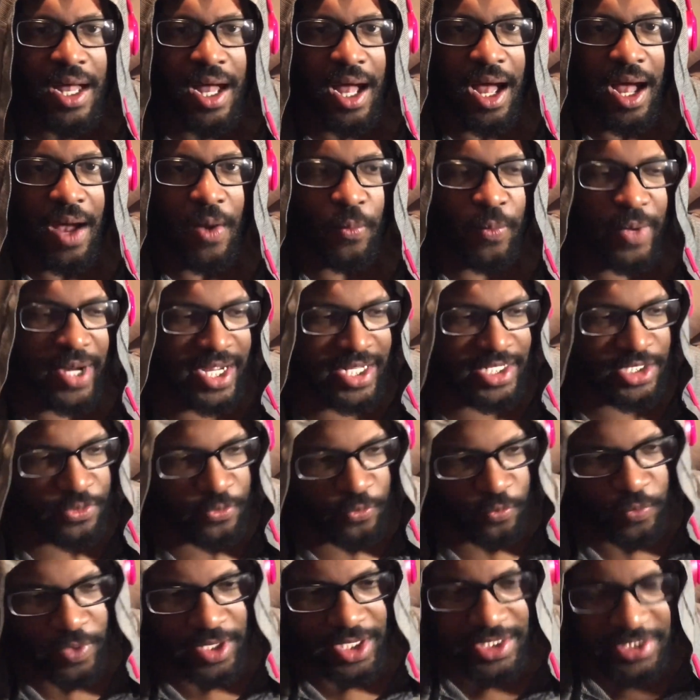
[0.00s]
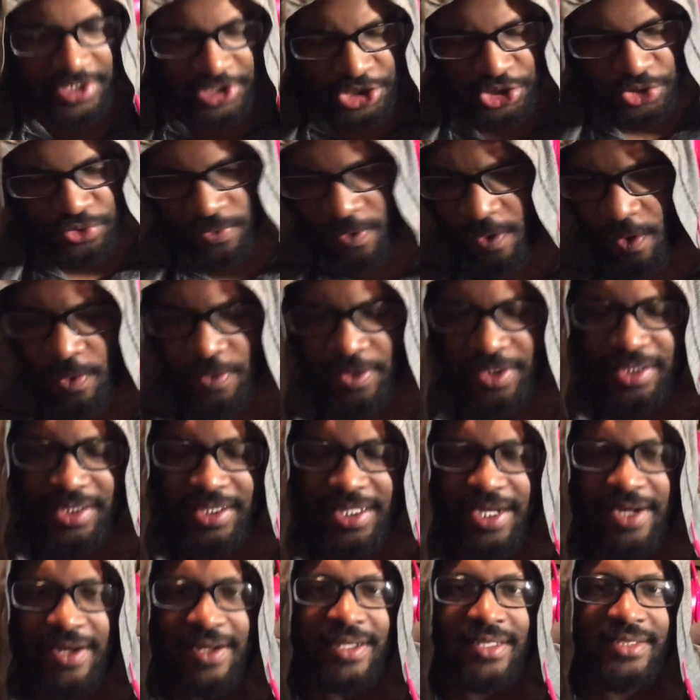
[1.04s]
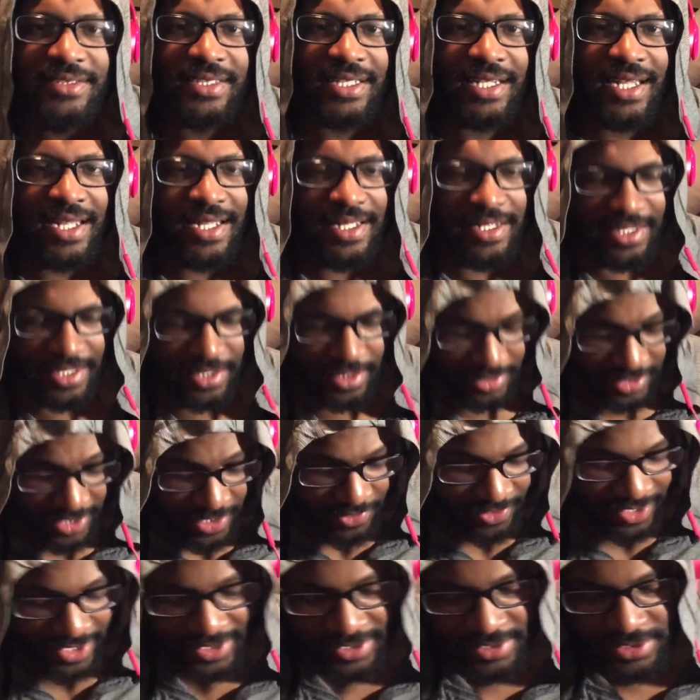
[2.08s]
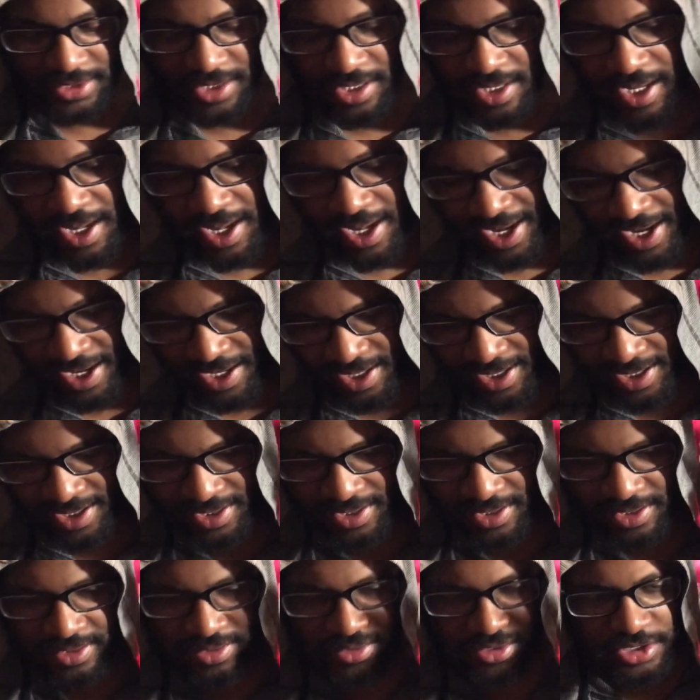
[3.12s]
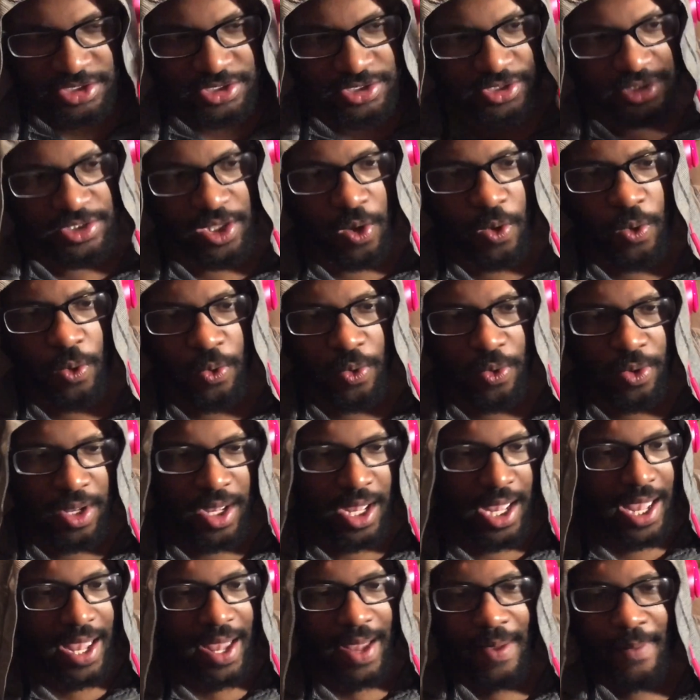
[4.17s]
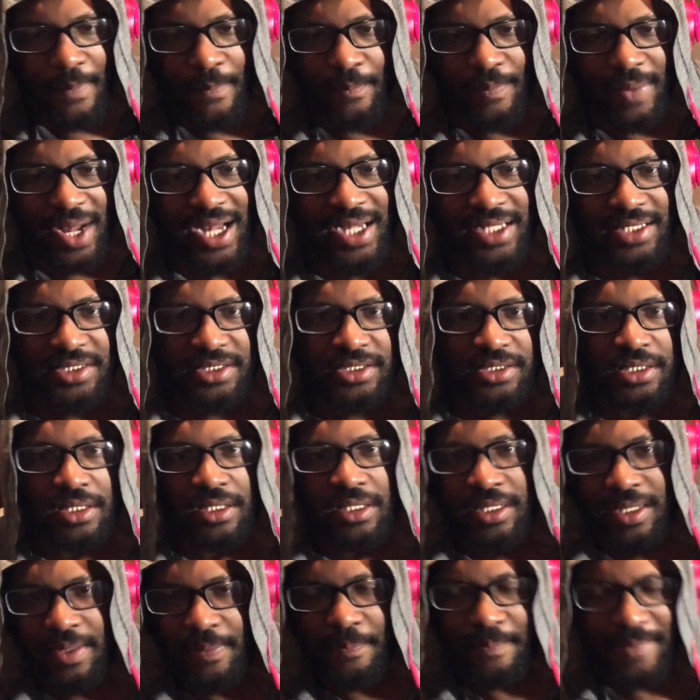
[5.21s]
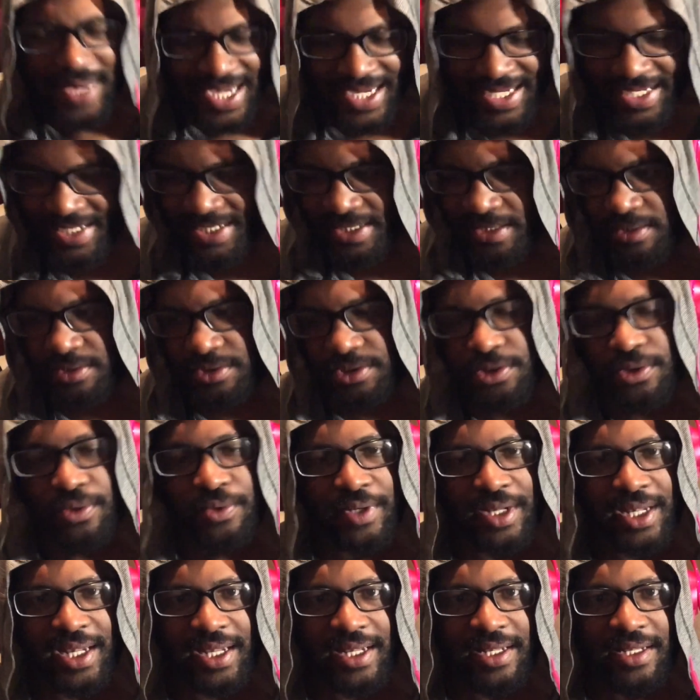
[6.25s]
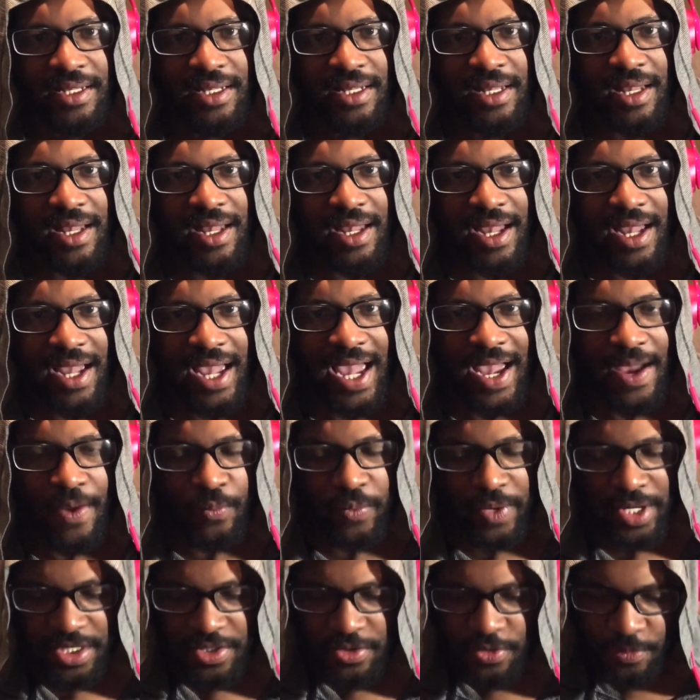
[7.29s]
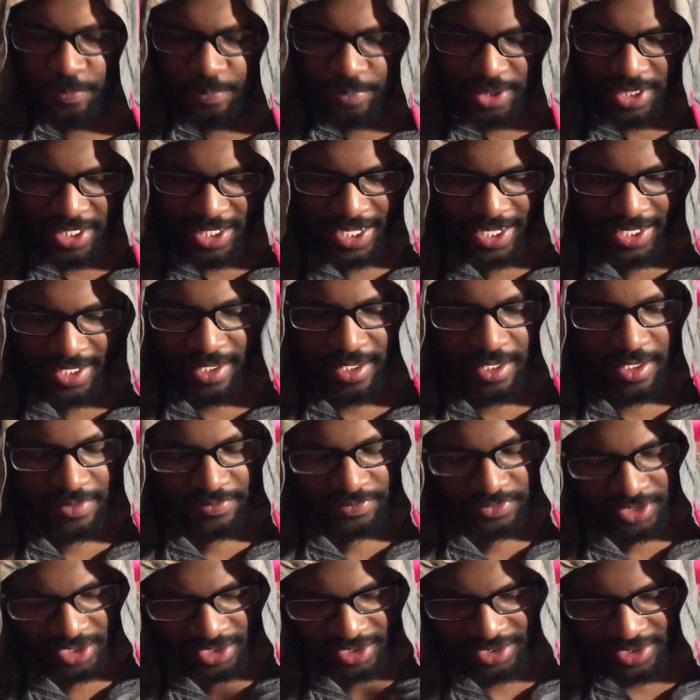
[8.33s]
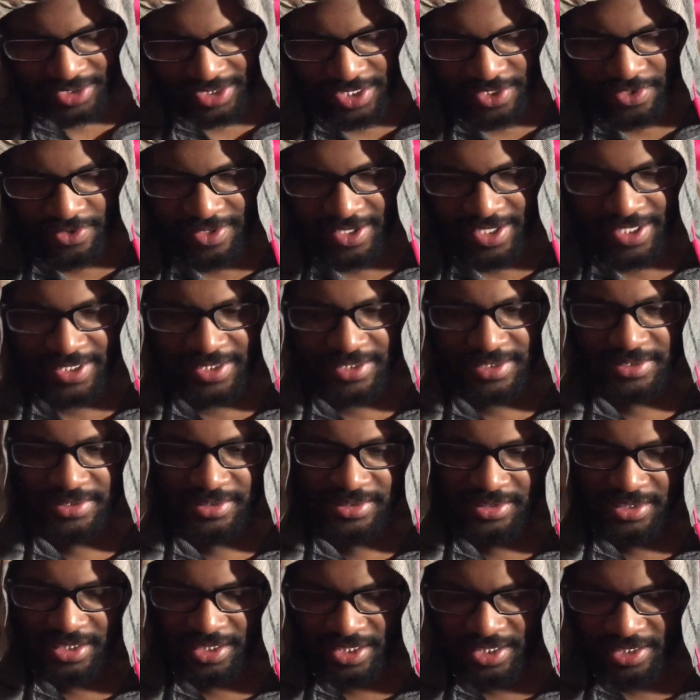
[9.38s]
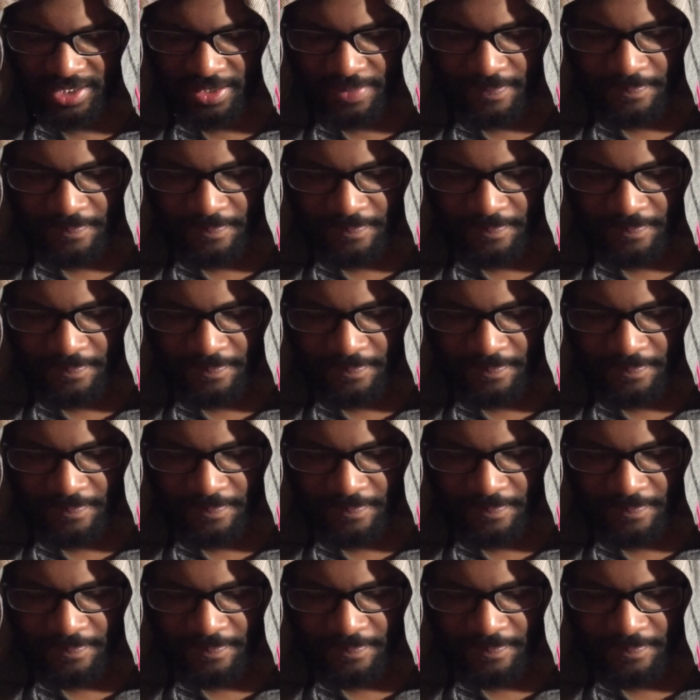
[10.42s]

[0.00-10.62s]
with really strong lyrics and so much meaning to it. And when you put the lyrics, the